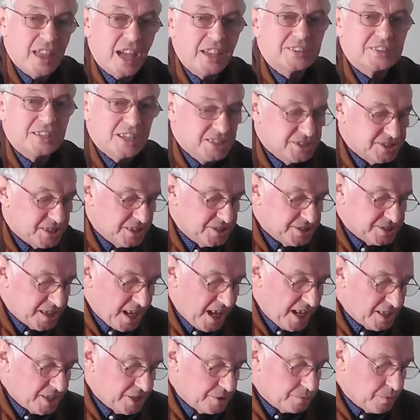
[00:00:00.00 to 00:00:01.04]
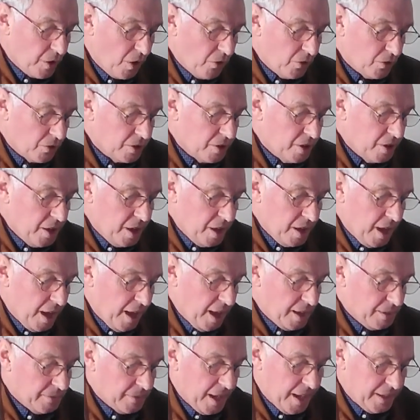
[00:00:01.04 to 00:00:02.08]
That is entirely wrong,
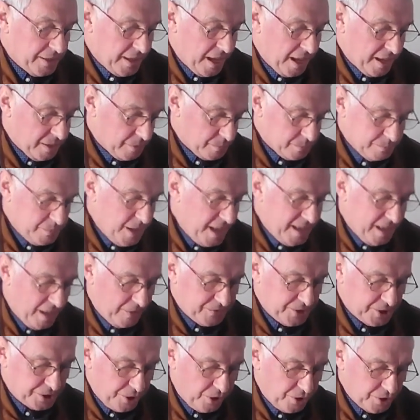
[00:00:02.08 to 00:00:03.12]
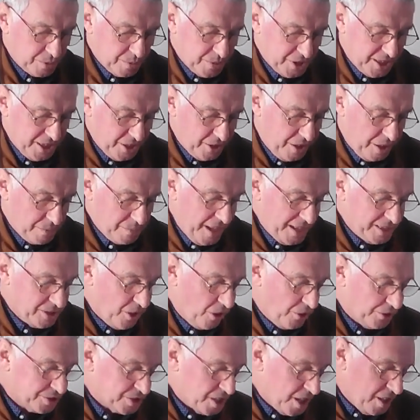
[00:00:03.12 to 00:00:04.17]
and I may have the document here, I may
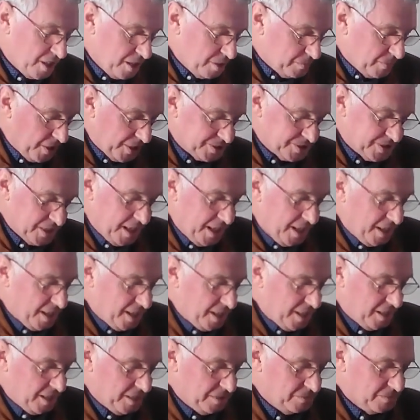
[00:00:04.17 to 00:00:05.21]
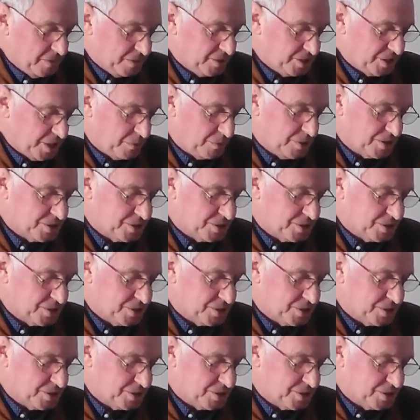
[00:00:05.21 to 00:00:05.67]
not, but so